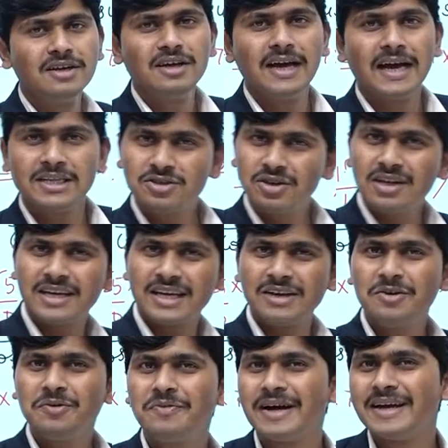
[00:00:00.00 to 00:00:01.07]
Actually can
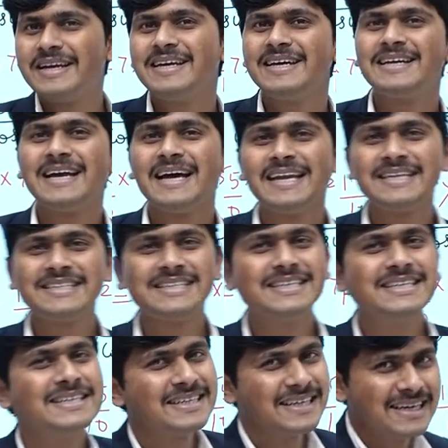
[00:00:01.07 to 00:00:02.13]
you find here direction?
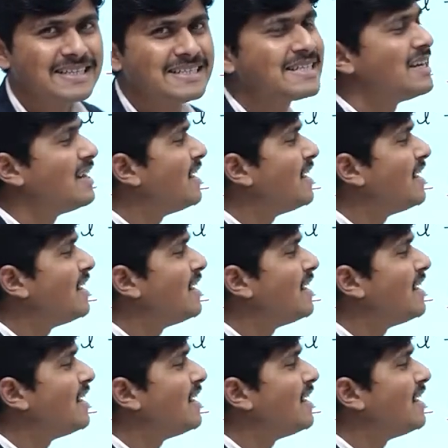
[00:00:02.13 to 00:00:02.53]
Yes.